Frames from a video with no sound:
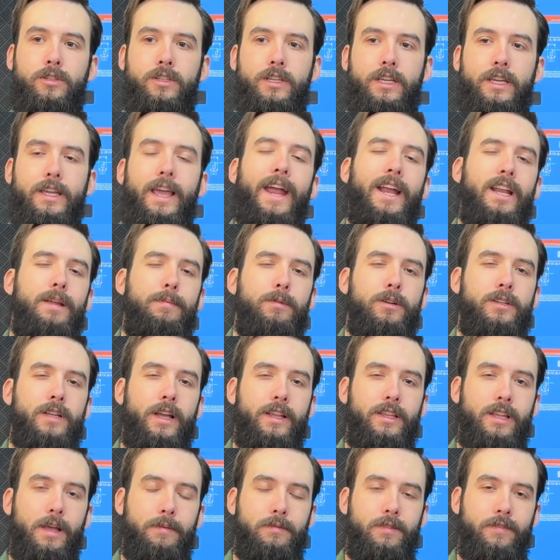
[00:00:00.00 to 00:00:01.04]
you'll see
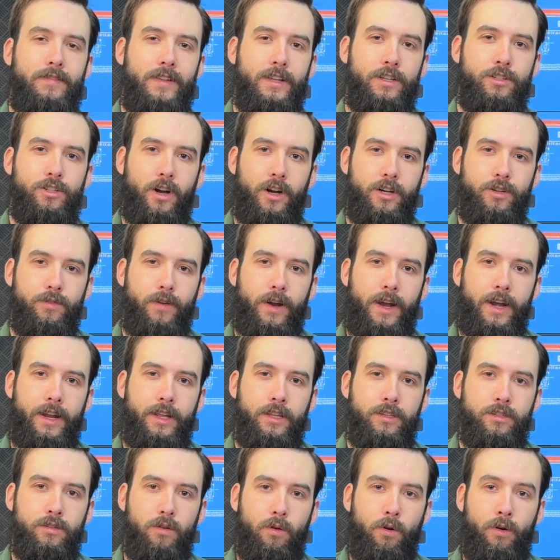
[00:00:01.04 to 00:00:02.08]
80% depth of discharge
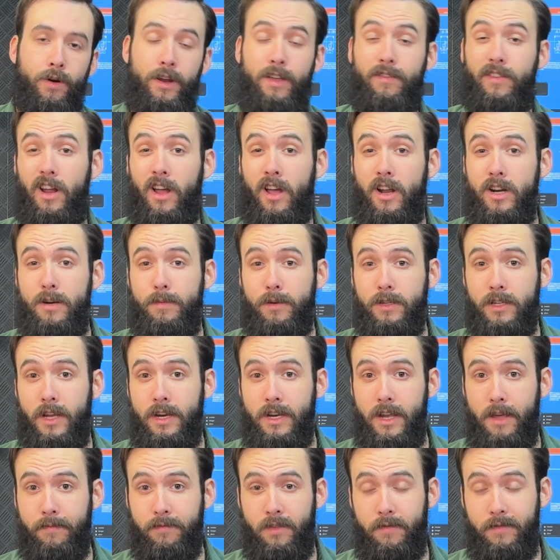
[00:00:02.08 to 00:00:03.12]
ratings or even
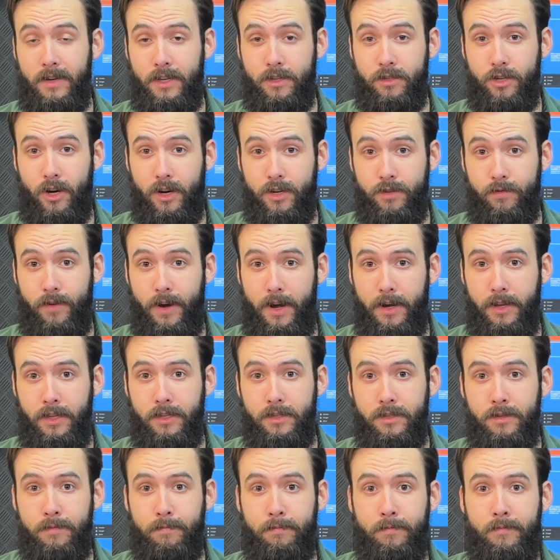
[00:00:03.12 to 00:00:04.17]
100% depth of discharge
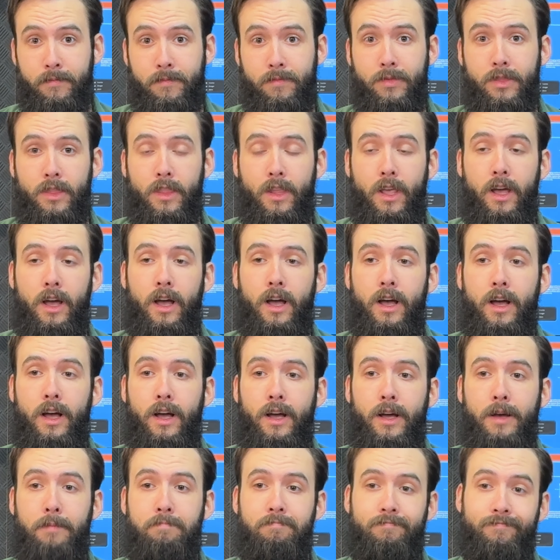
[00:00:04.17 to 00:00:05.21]
ratings.
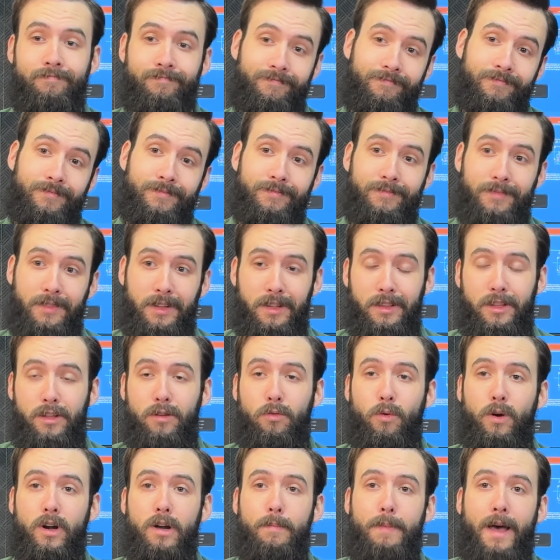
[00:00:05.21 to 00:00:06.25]
A
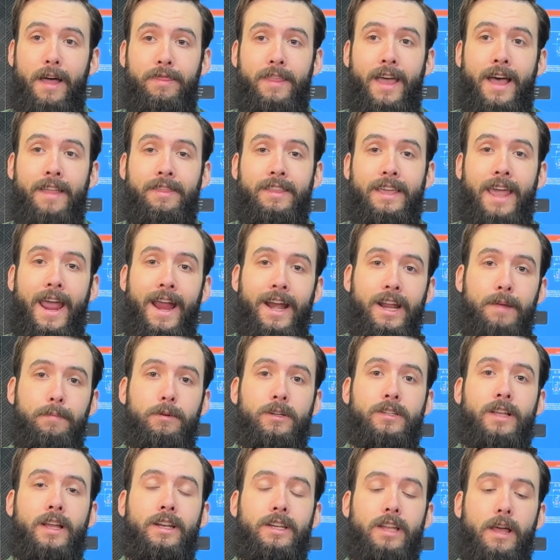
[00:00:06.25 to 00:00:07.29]
little word about that. The
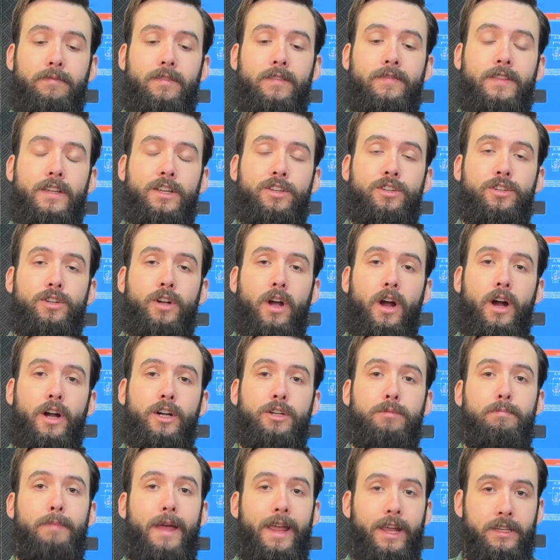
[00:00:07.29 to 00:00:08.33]
80% depth of
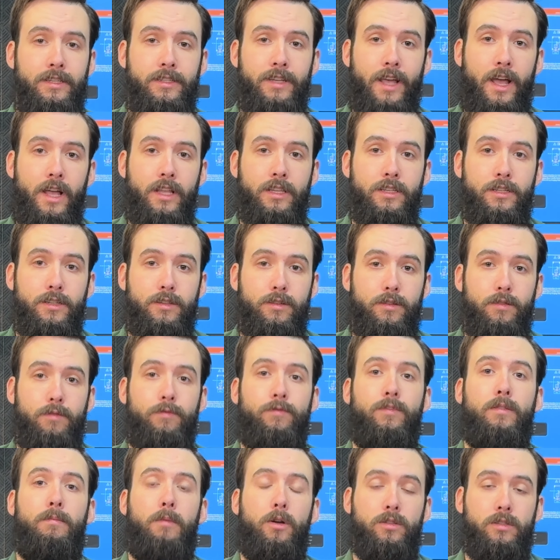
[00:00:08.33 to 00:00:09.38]
discharge makes
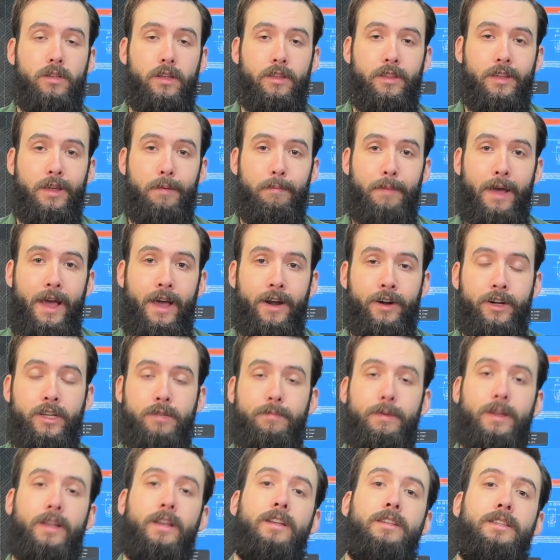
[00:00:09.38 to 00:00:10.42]
sense for most lithium
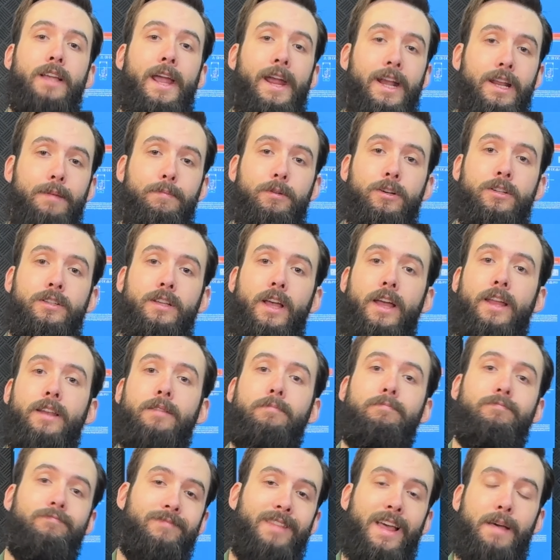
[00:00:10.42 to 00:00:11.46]
batteries because
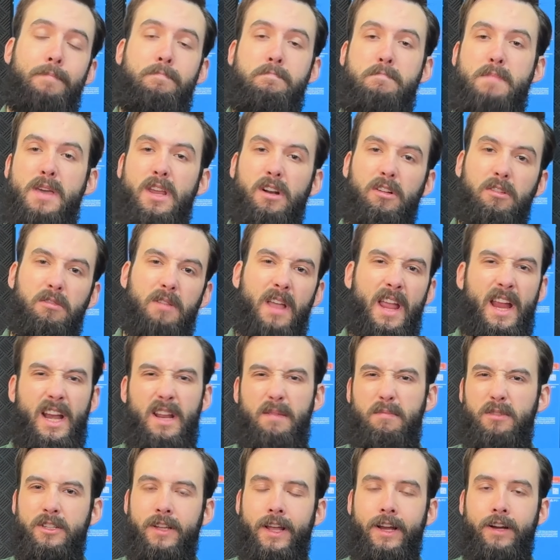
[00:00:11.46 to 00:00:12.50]
80%, that middle
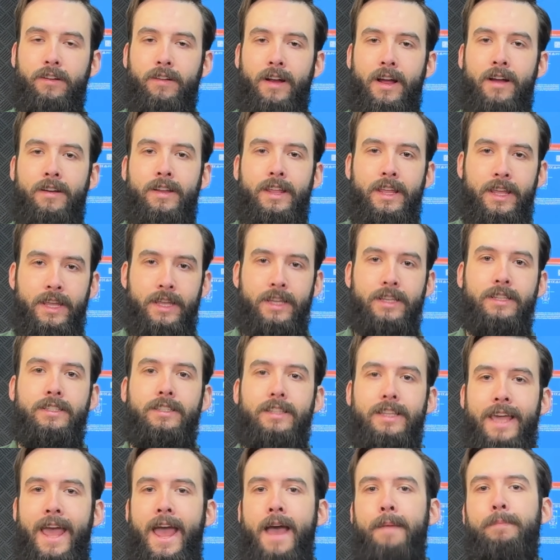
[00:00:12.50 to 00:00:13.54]
80% ground,
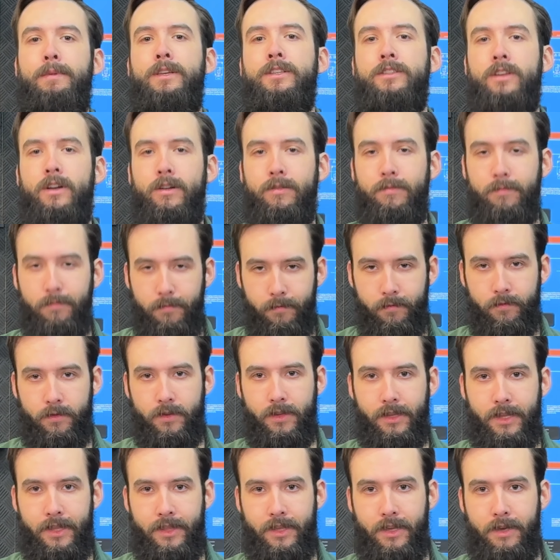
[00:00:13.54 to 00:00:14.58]
is the happy zone
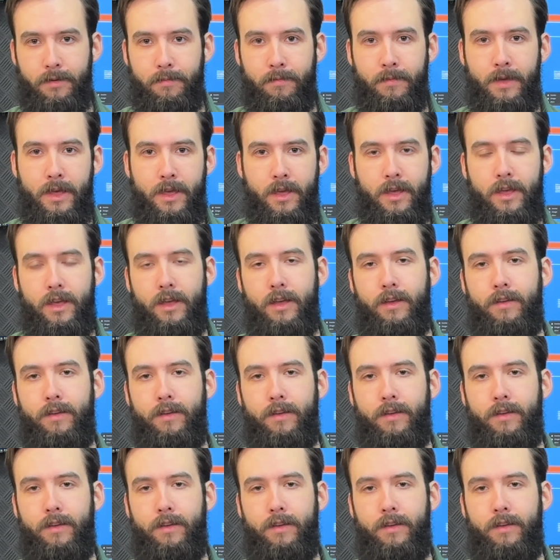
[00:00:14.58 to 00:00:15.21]
for the lithium